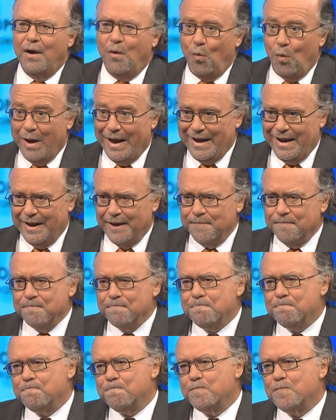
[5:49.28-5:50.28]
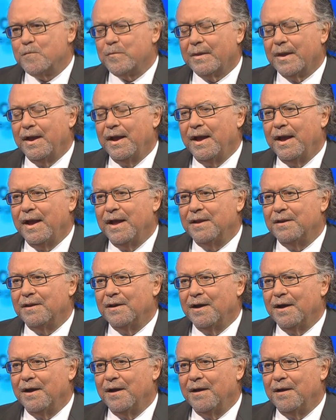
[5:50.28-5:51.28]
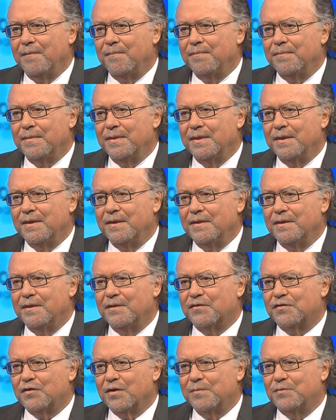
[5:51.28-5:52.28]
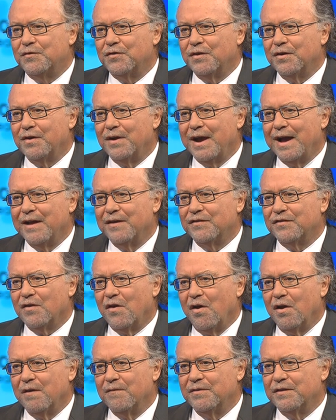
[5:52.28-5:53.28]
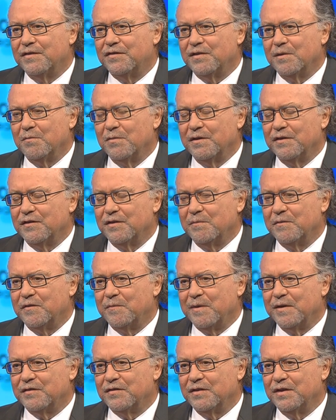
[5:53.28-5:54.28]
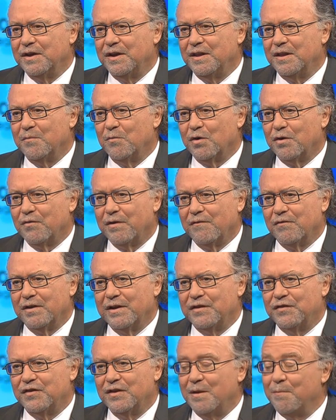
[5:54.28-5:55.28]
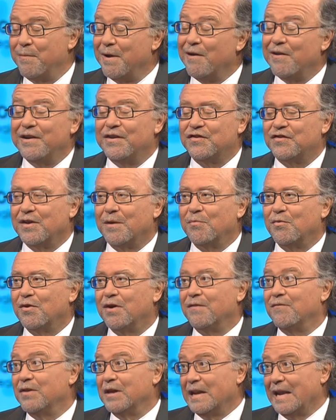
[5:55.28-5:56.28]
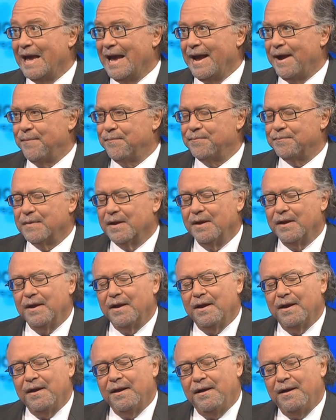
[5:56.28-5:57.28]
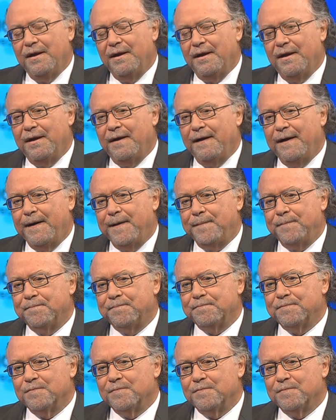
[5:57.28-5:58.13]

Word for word: wedding. And uh, the scripture has all of this symbolism, especially in the book of Revelation, the marriage supper of the Lamb. Absolutely. Um,